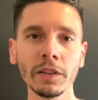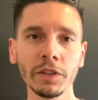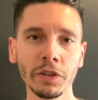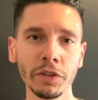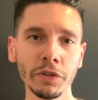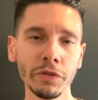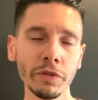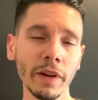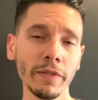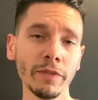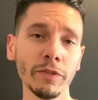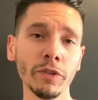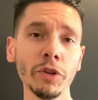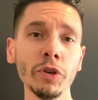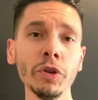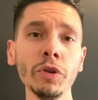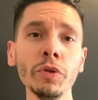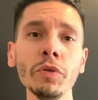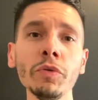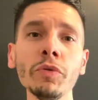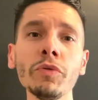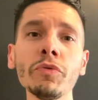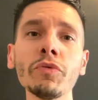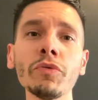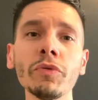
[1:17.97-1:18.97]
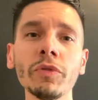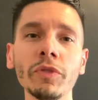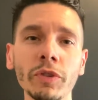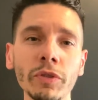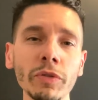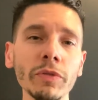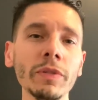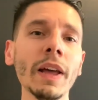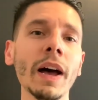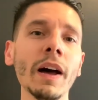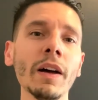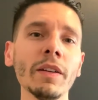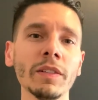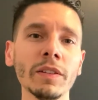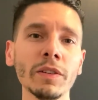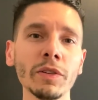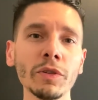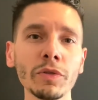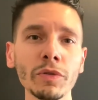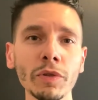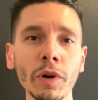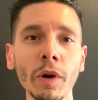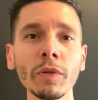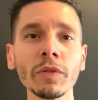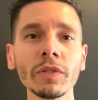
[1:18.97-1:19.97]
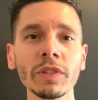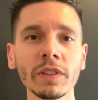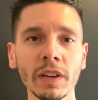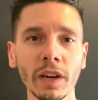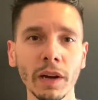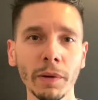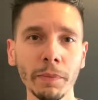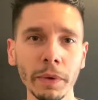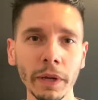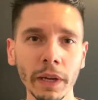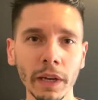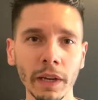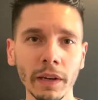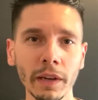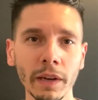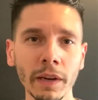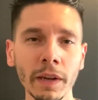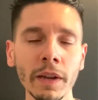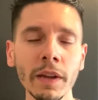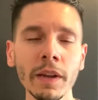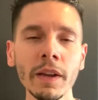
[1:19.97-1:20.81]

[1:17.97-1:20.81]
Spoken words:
So you have 2,000 gross coming in.